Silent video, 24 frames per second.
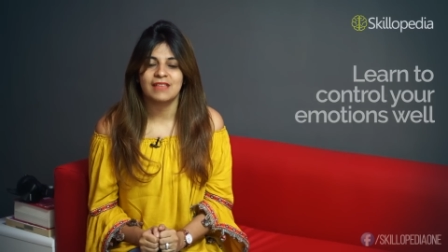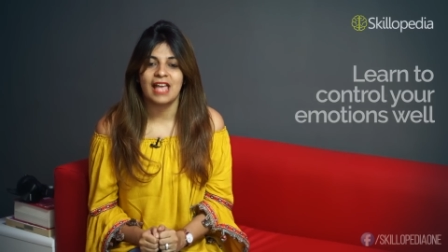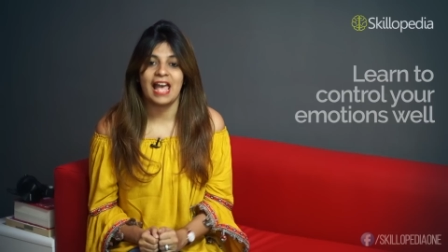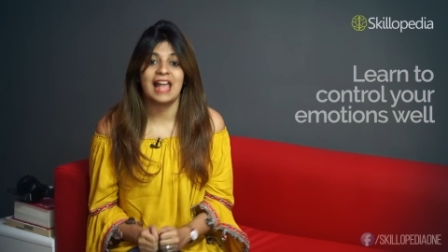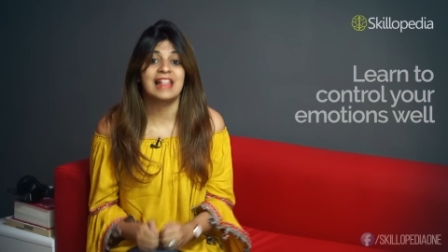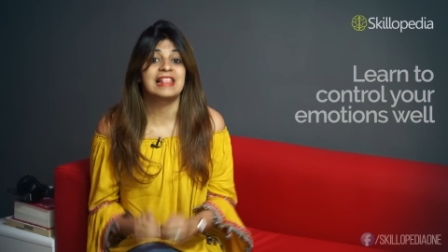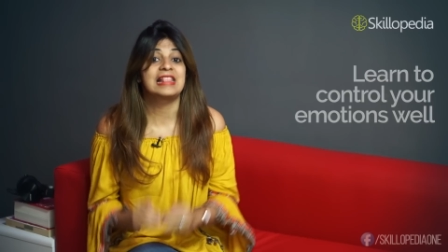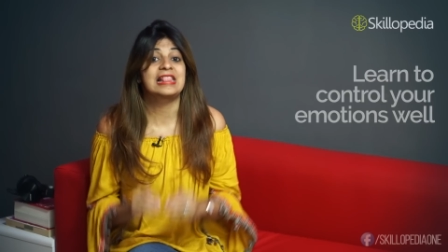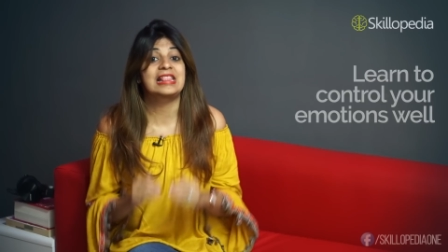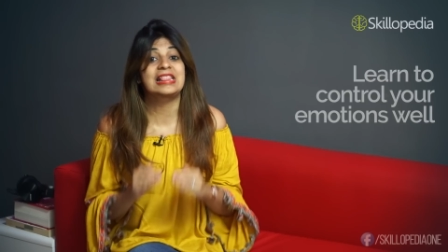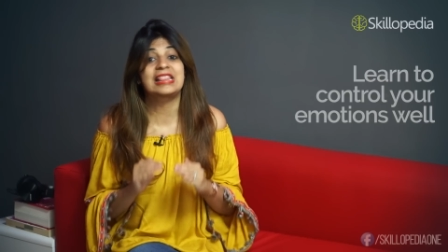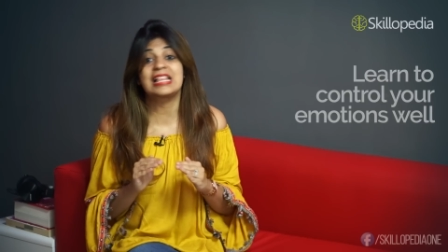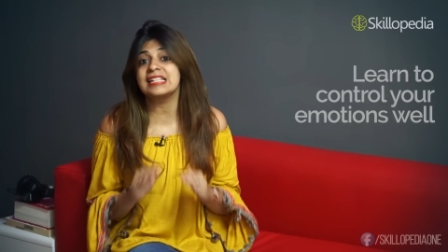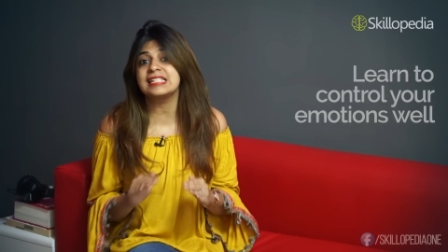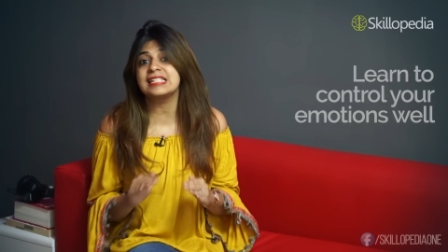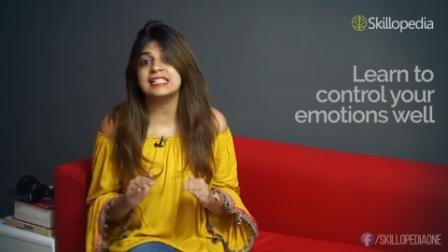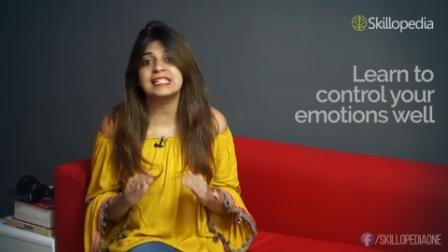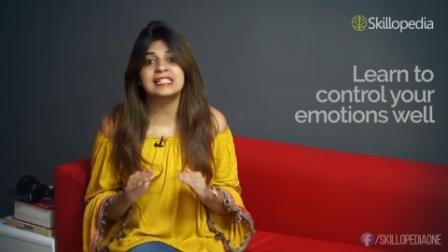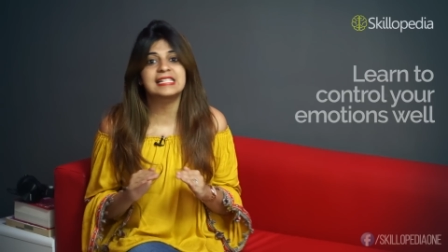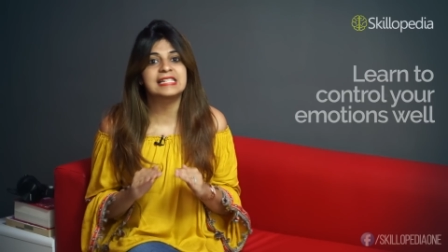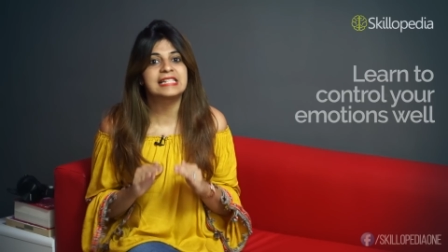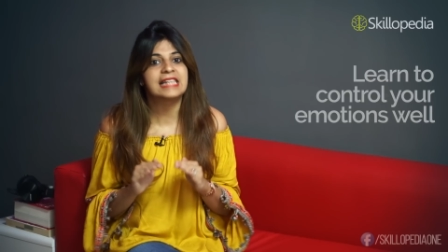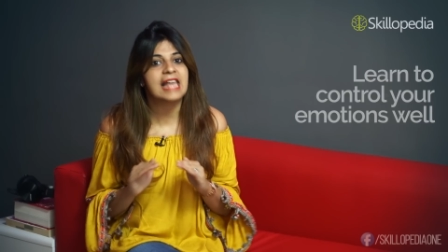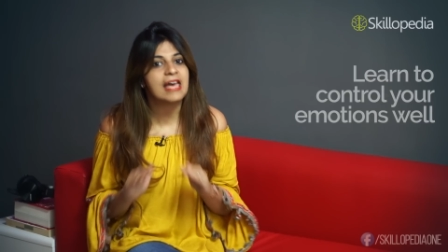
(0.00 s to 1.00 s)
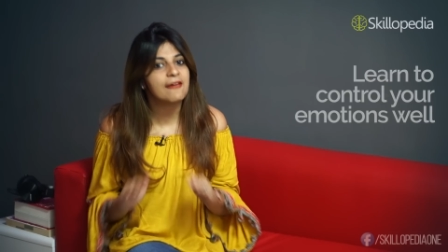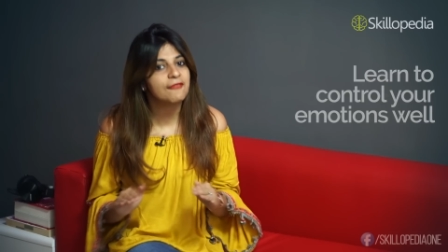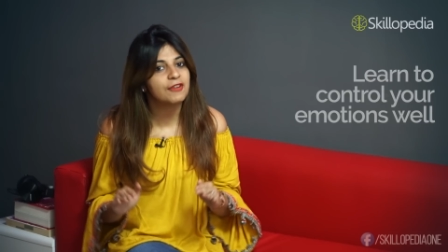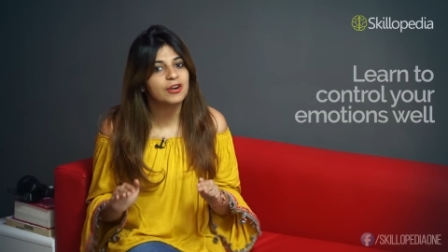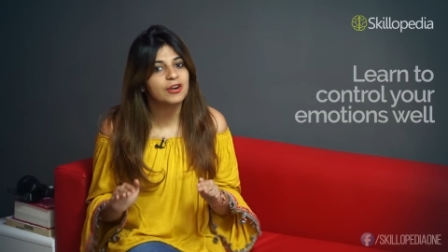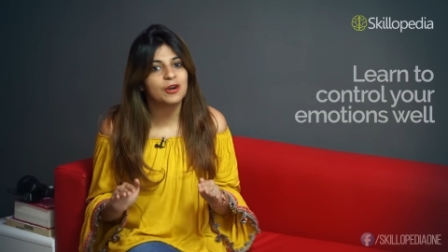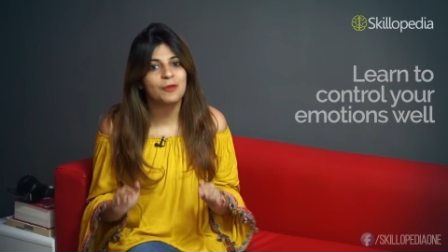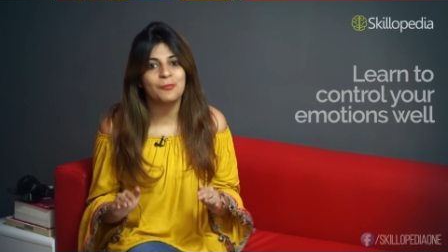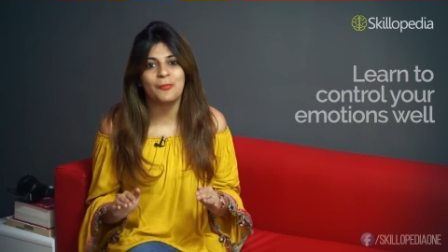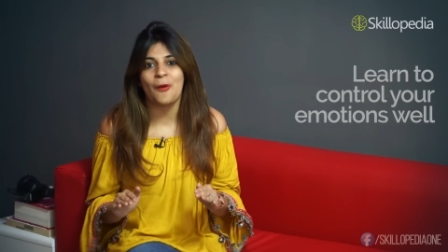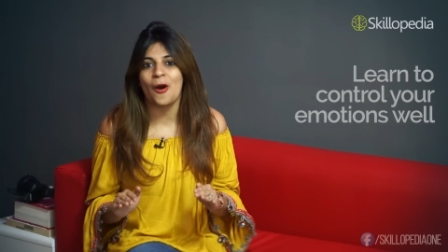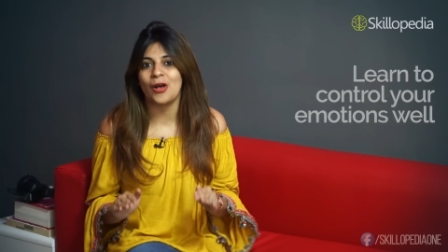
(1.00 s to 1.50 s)
And this is
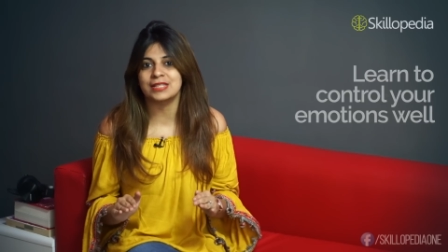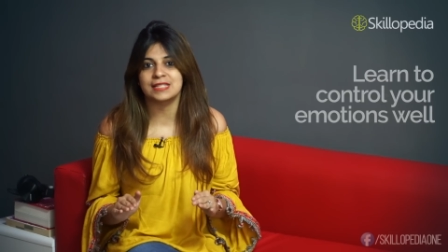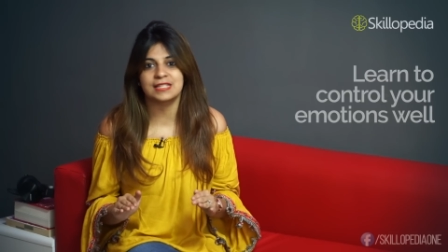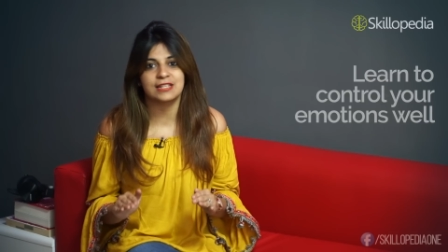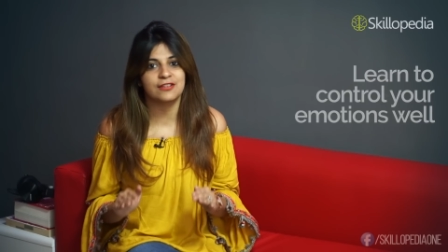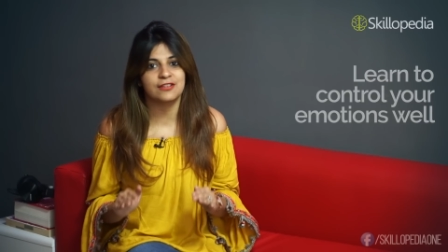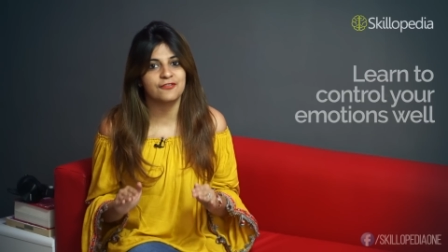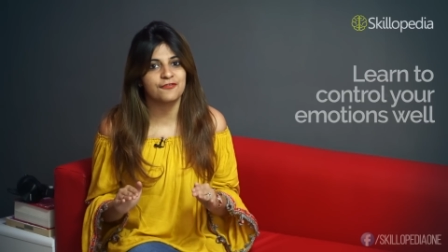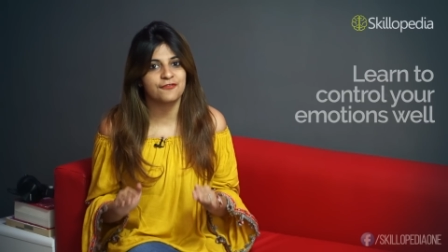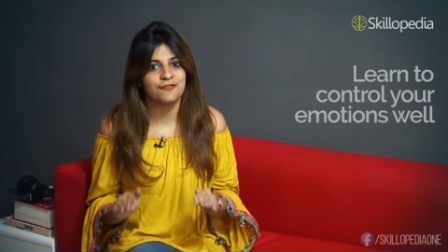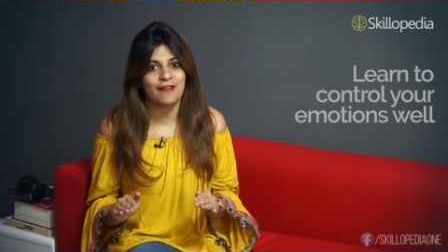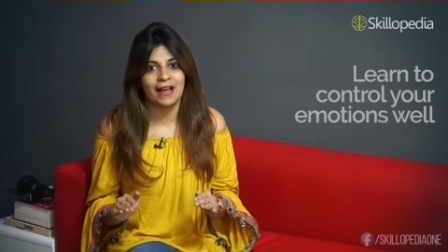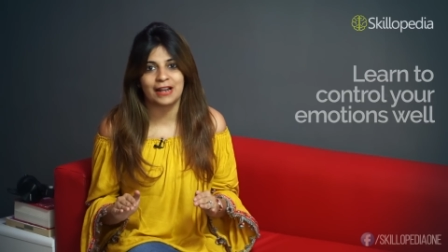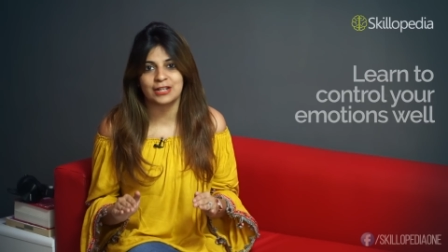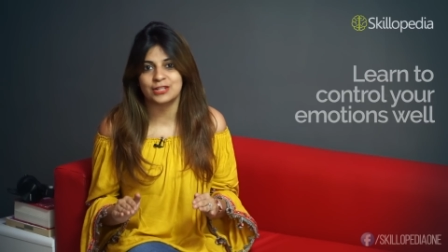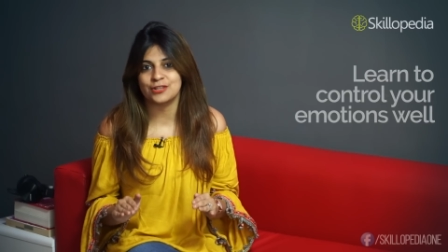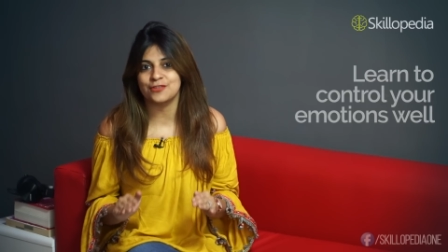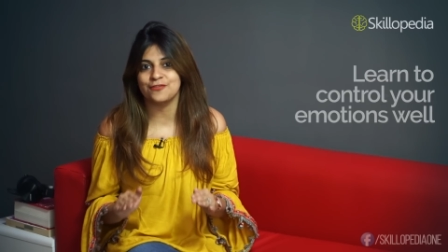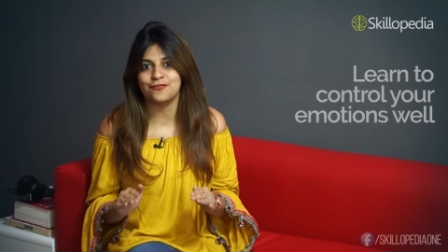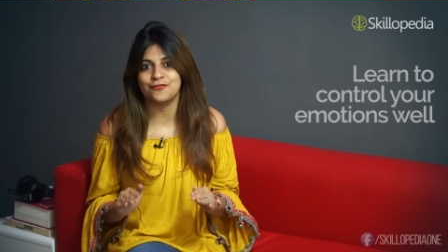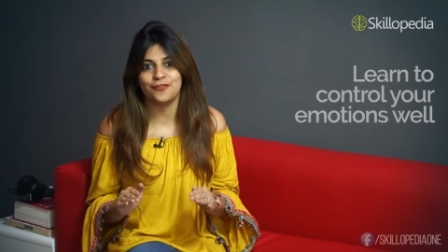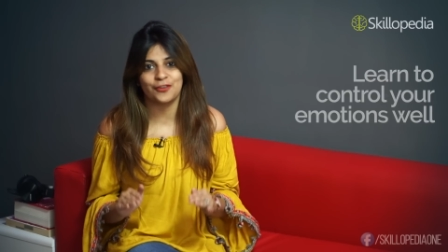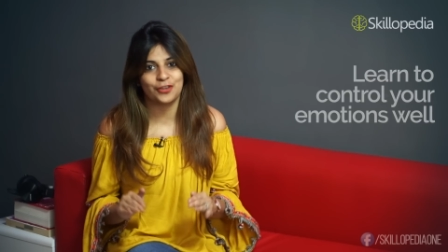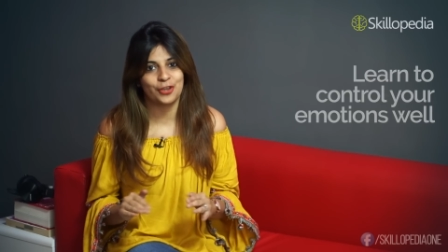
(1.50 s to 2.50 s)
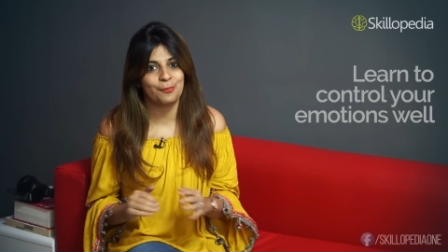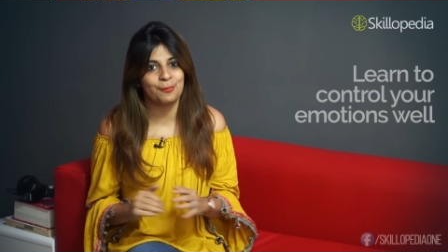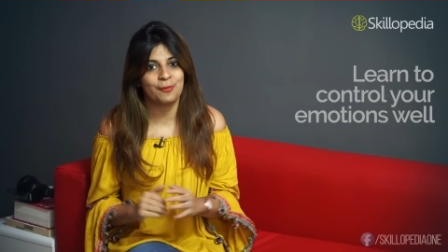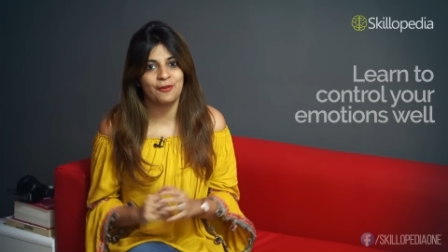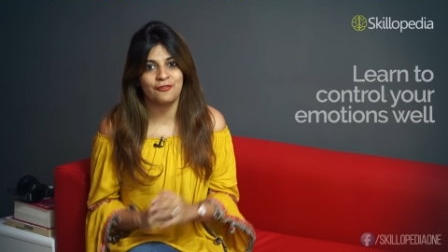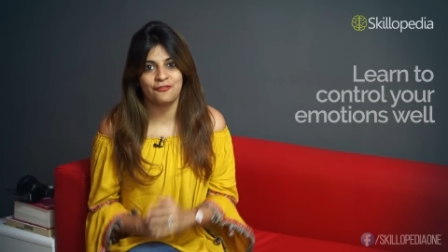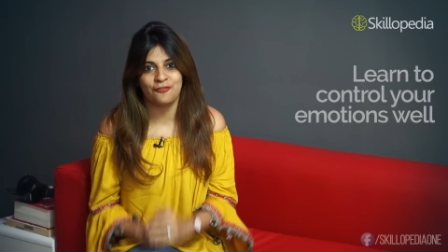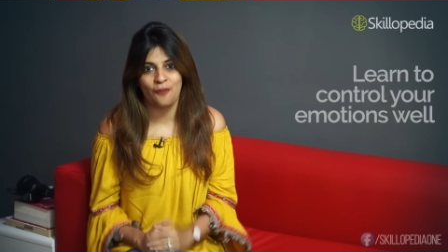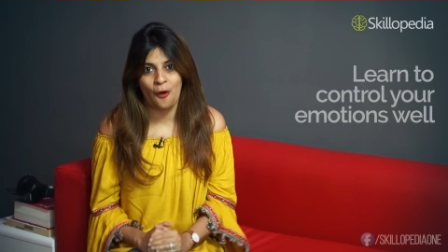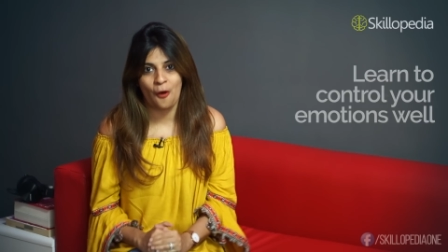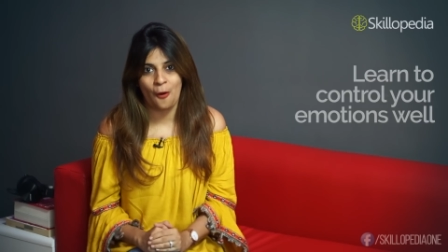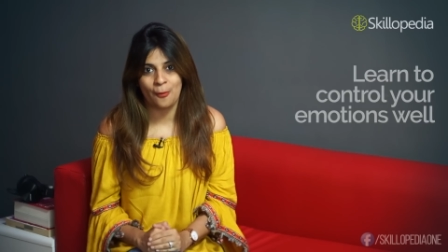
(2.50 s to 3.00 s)
never a positive factor for your
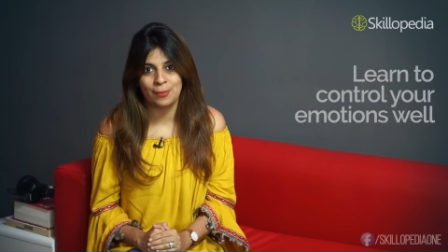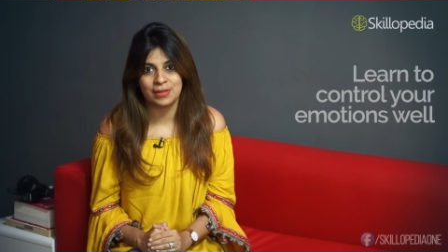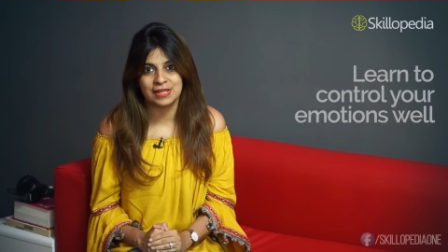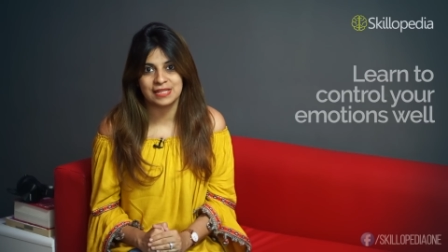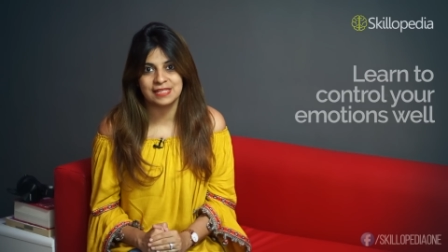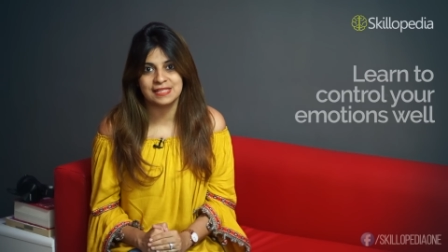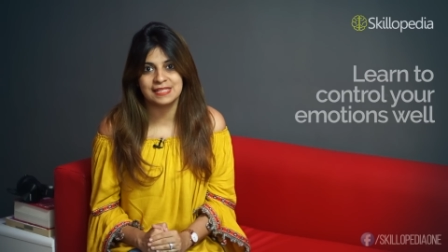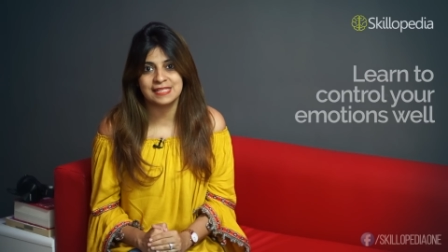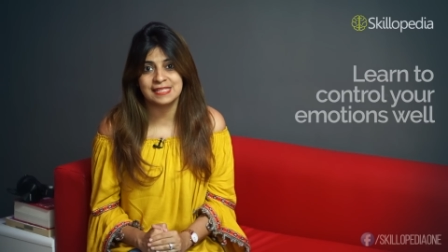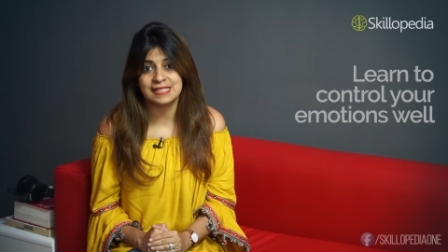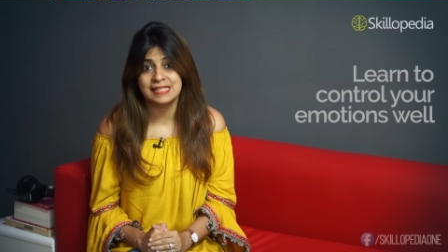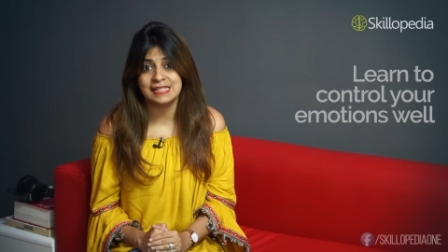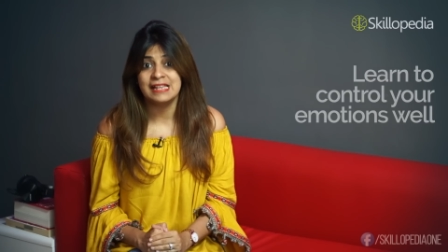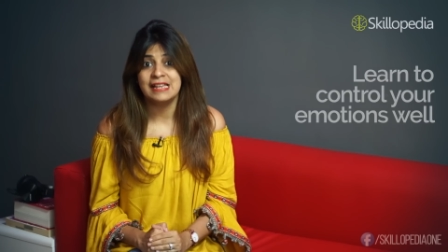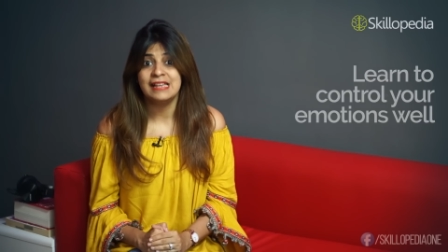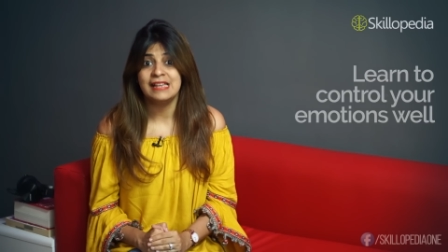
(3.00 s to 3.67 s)
performance.